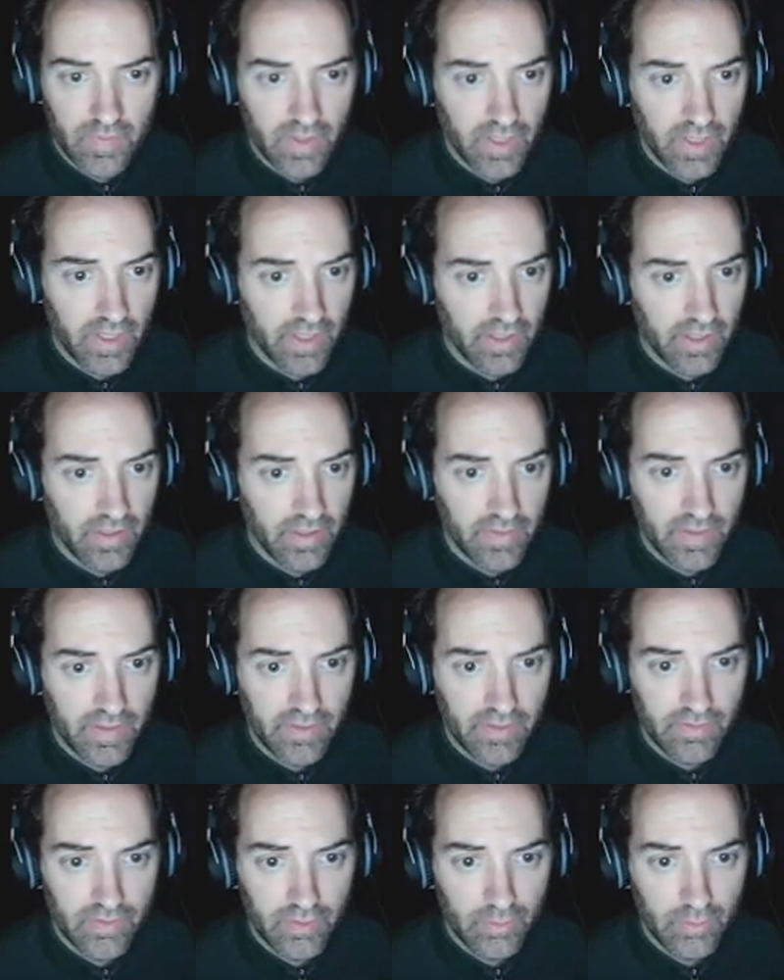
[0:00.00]
Okay,
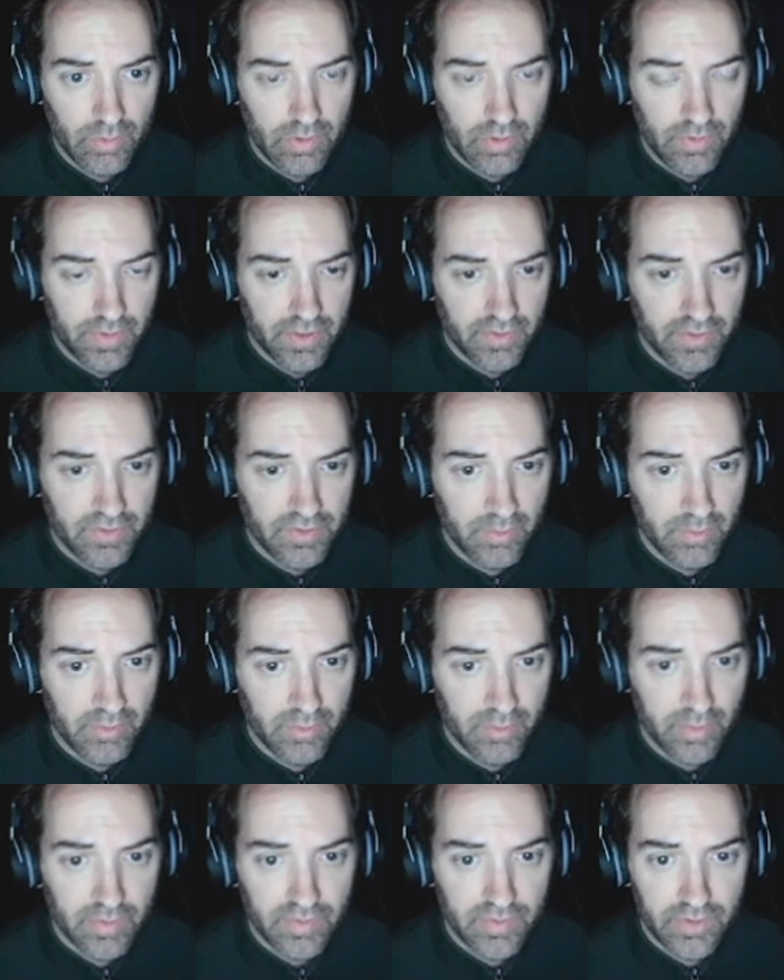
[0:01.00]
these 2 boulders I'm
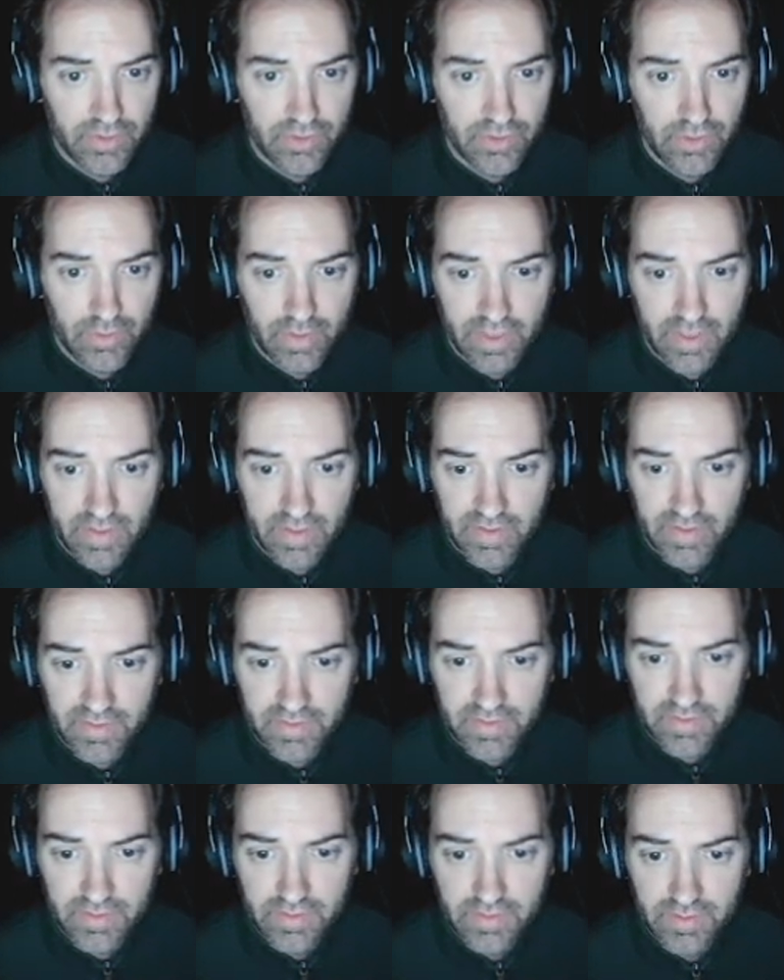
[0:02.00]
supposed to shoot at
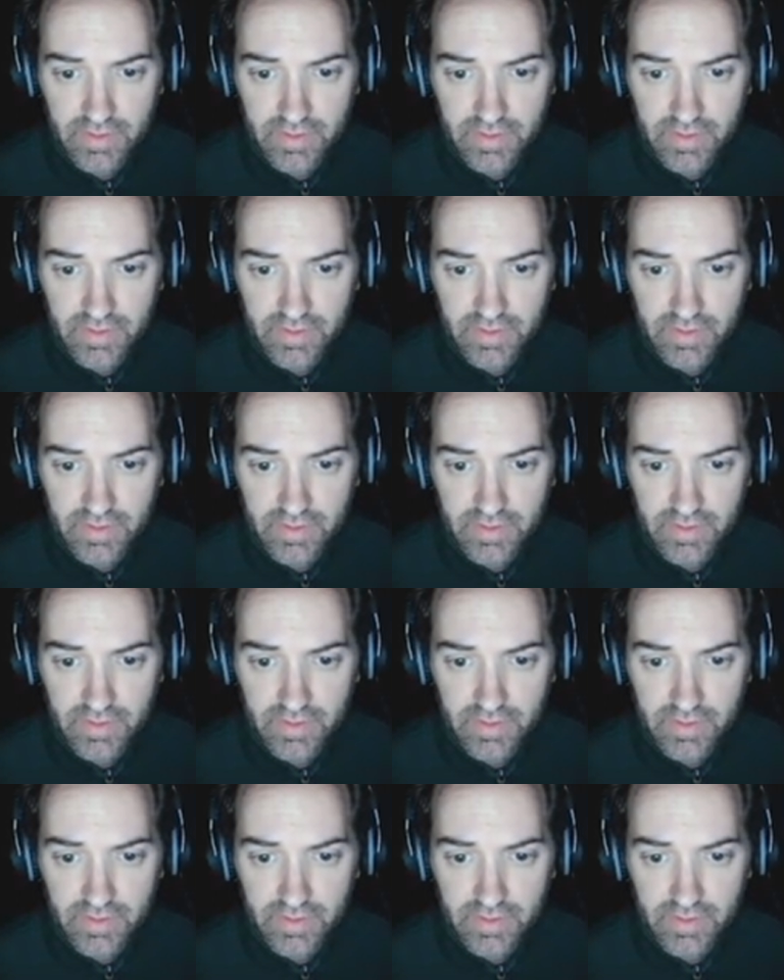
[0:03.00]
this